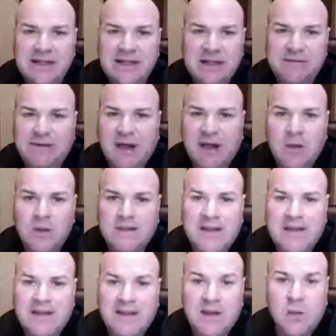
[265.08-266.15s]
I followed what they
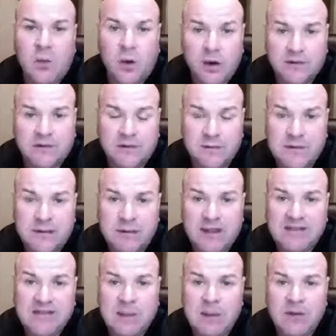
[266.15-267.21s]
did, it worked for me. By
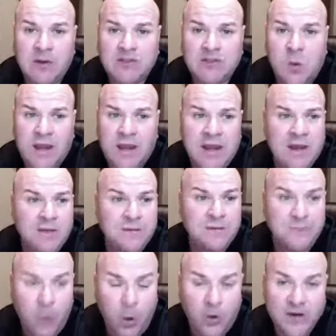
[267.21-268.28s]
the time I was
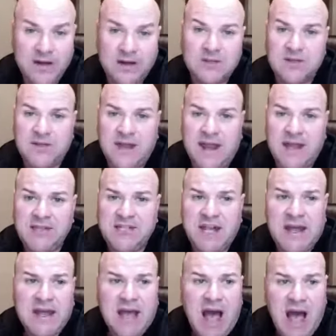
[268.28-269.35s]
24 years of age,
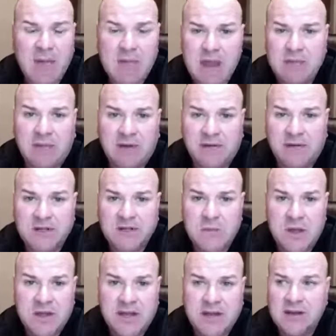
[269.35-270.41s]
I made my first
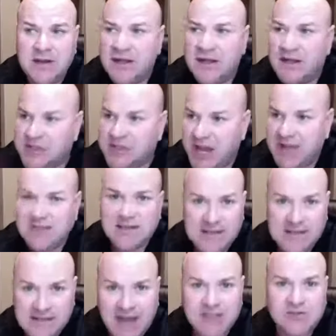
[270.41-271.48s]
million chasing
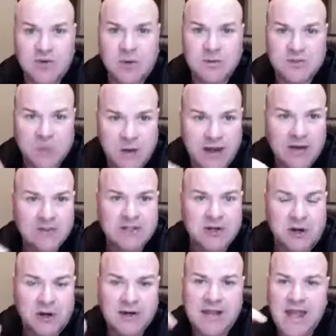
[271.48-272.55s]
these ice storms, tornadoes, and
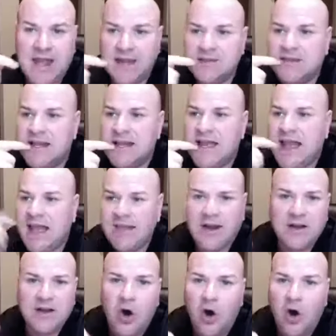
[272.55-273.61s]
hurricanes. And
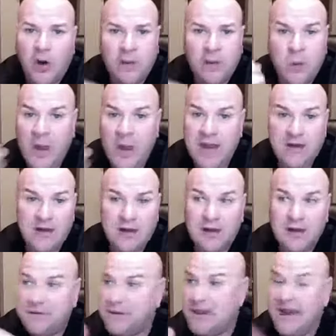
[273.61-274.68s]
I'd go home and wait
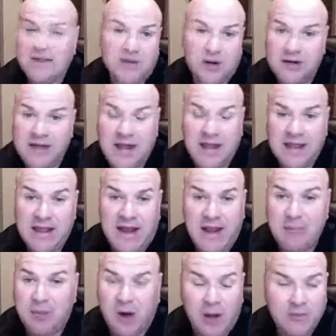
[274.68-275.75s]
for the next hurricane to hit. I
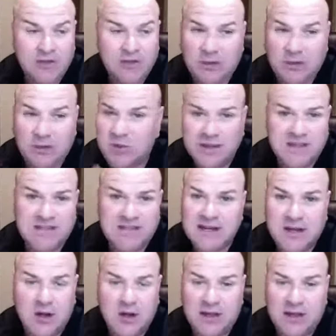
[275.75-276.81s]
promise you, I was the only
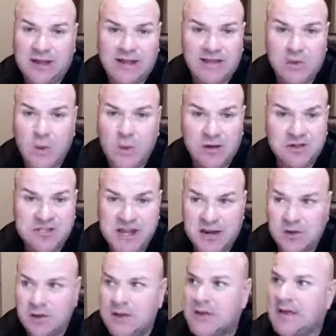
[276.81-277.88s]
sicko that liked the Weather
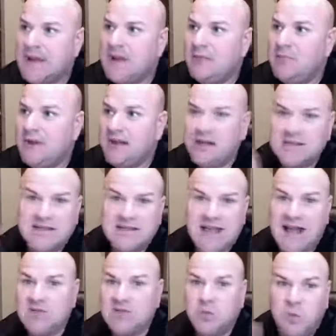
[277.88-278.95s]
Channel because
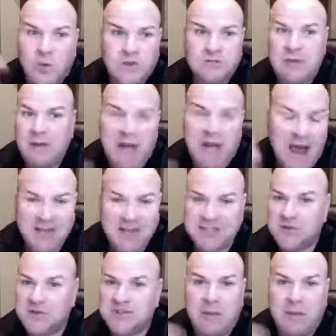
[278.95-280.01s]
that was my passion.
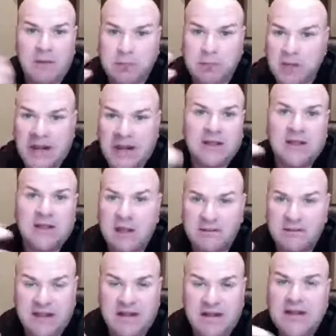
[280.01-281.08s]
It was in my blood. I
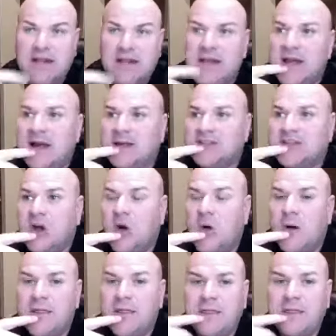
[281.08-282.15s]
loved it.
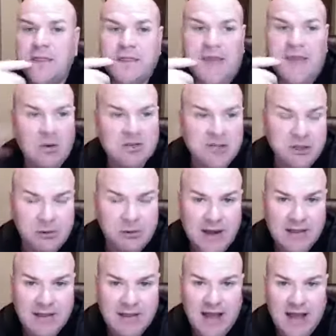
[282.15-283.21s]
So that was a
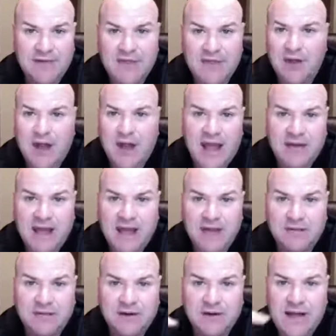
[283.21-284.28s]
great life. I thought I had life
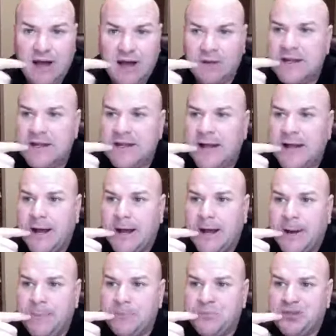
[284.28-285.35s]
figured out.
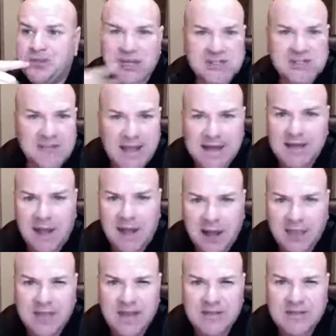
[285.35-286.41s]
Just like a lot
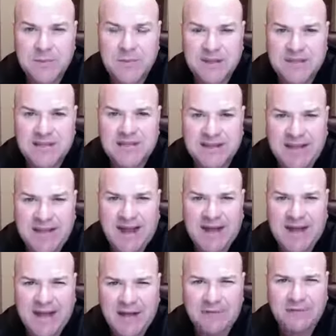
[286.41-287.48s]
of things in business, it kind
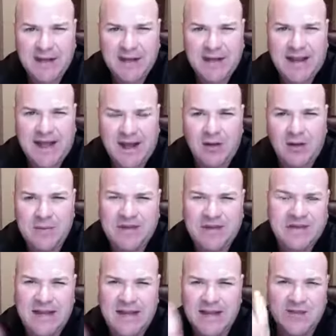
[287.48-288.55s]
of got flooded out. I mean,
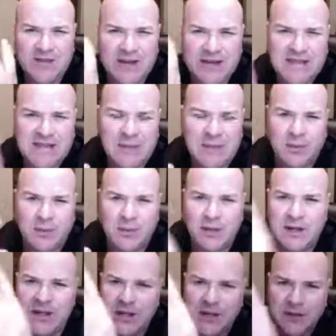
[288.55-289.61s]
to kind of give you an example,
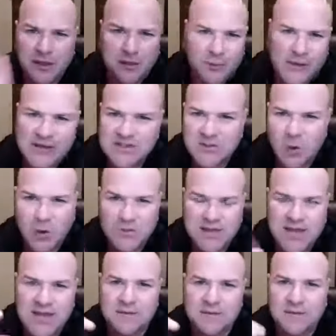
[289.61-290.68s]
the 3 storms
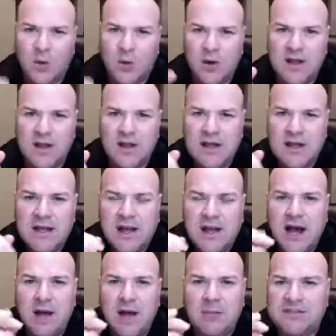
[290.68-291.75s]
that hit Florida
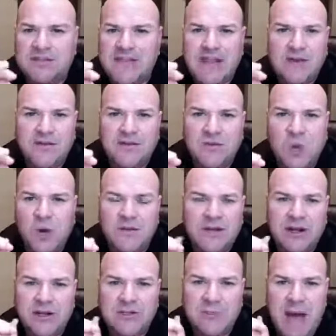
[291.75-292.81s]
10, 12
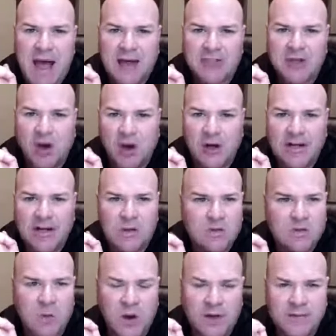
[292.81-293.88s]
years back, Charlie
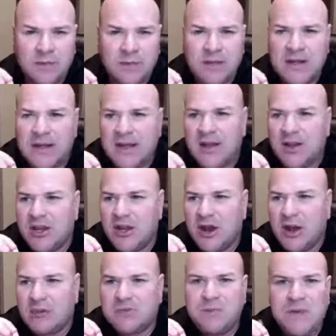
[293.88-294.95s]
was one of them. You know,
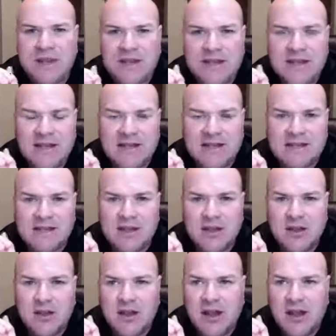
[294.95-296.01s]
I was bidding against,
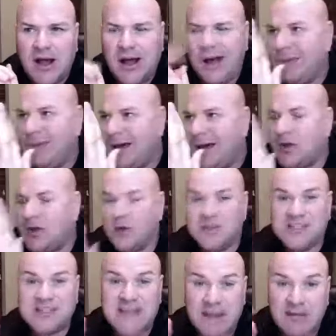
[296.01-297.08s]

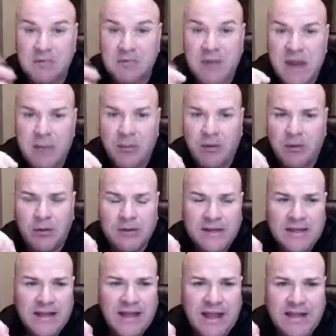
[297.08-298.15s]
7 people
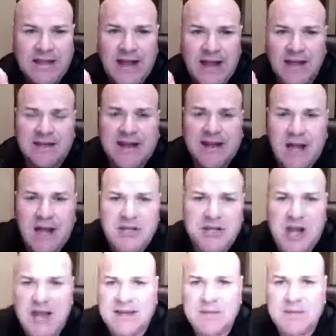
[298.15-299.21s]
and got the
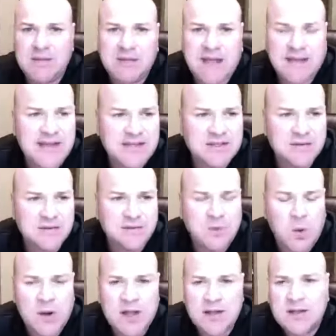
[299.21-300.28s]
contract in Plantation,
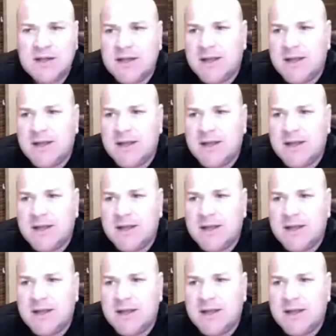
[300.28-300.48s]
Florida.